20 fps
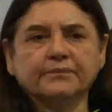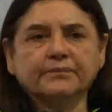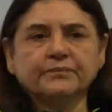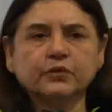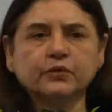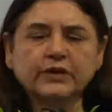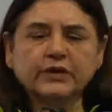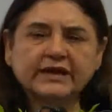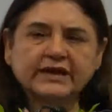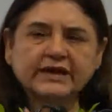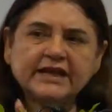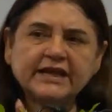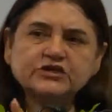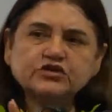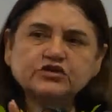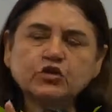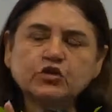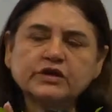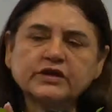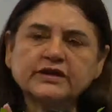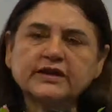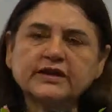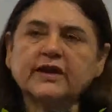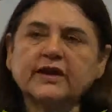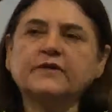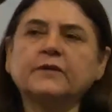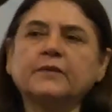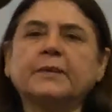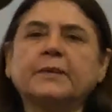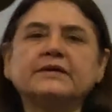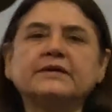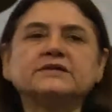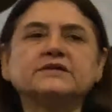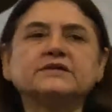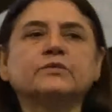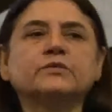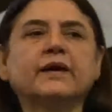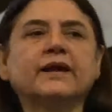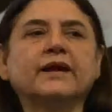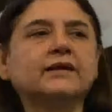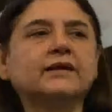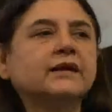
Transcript: We need to look at the other part as well.